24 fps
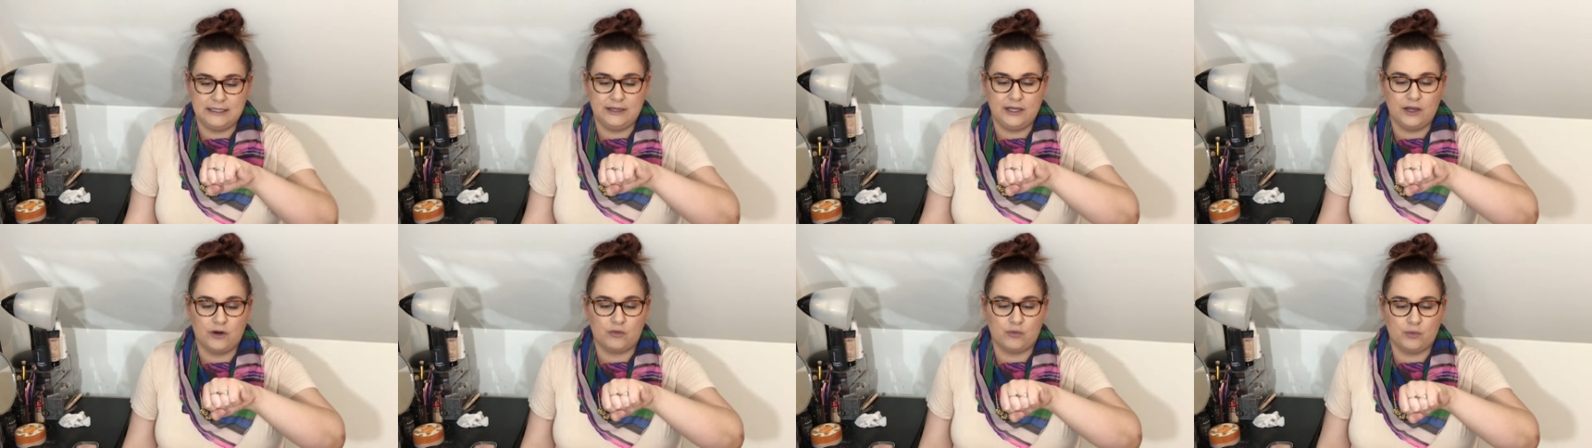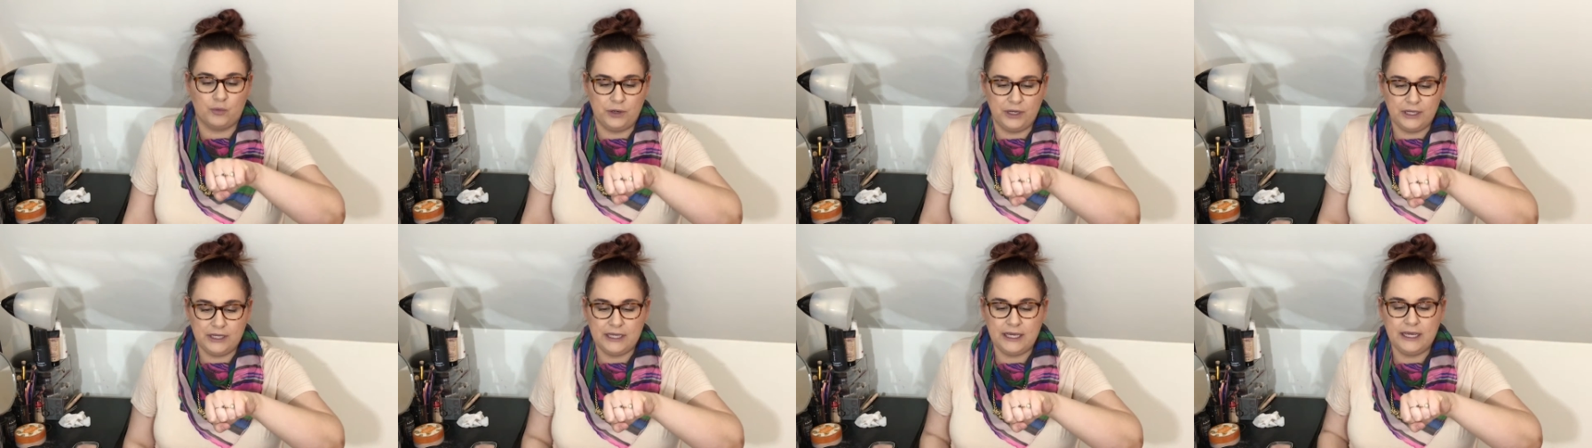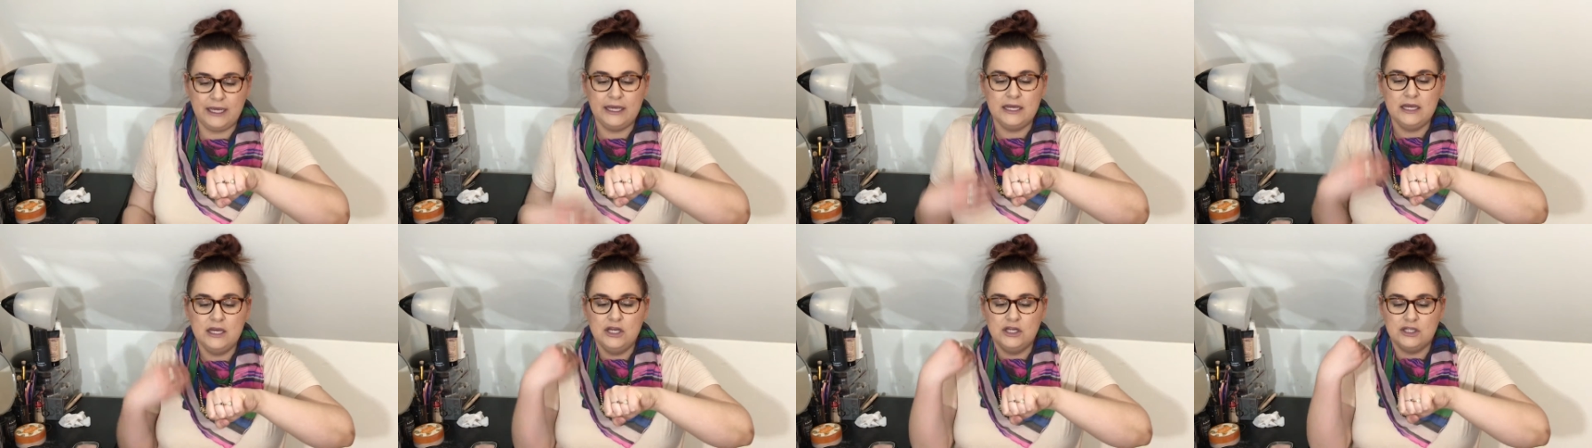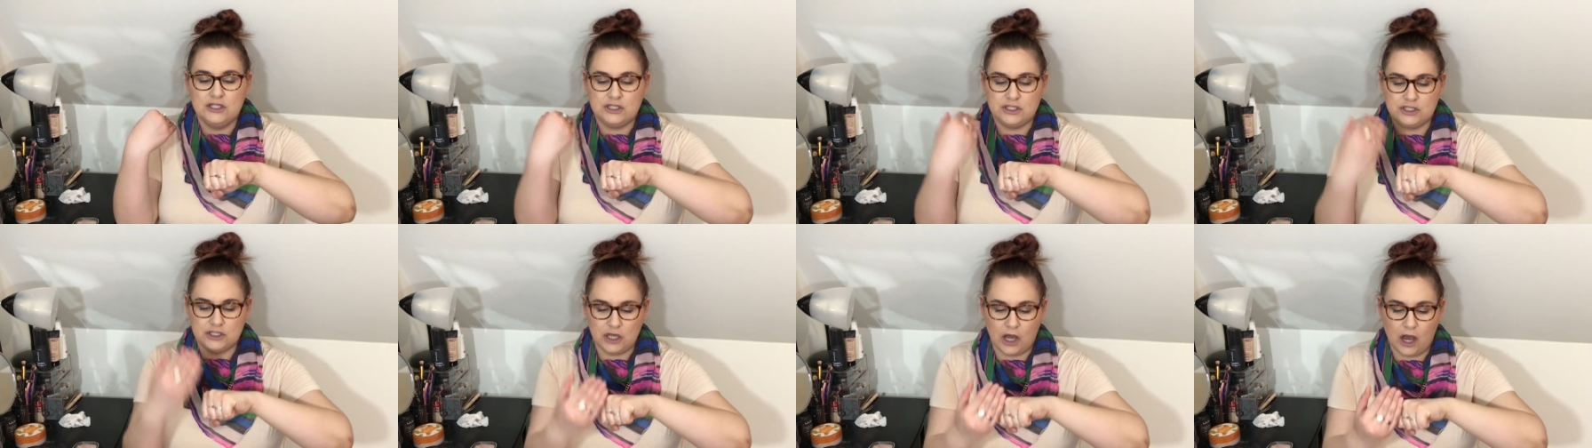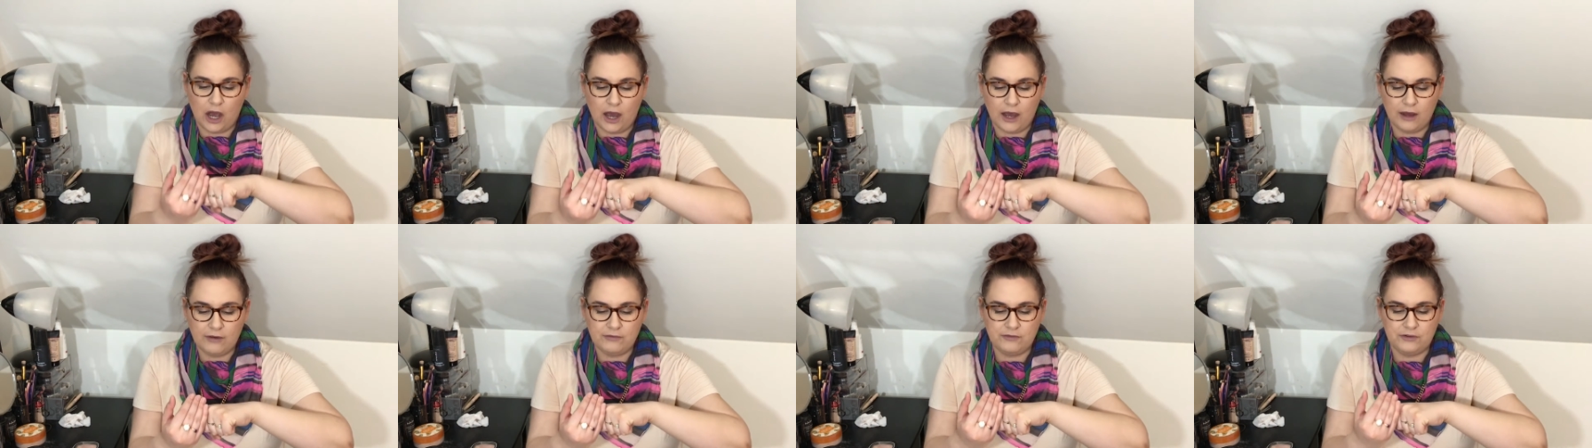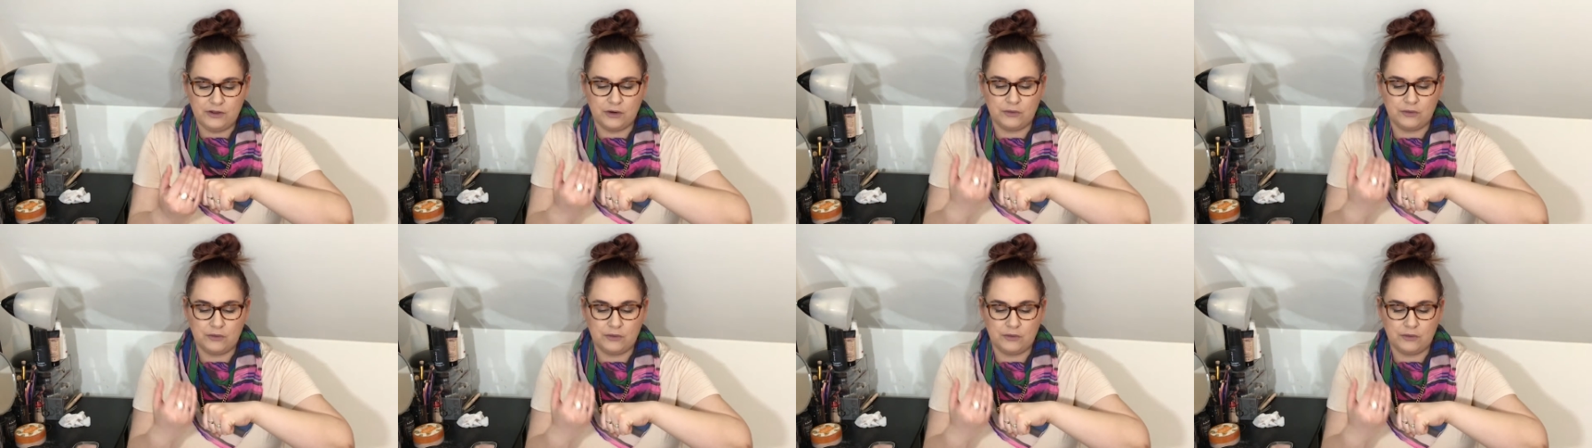They're really soft.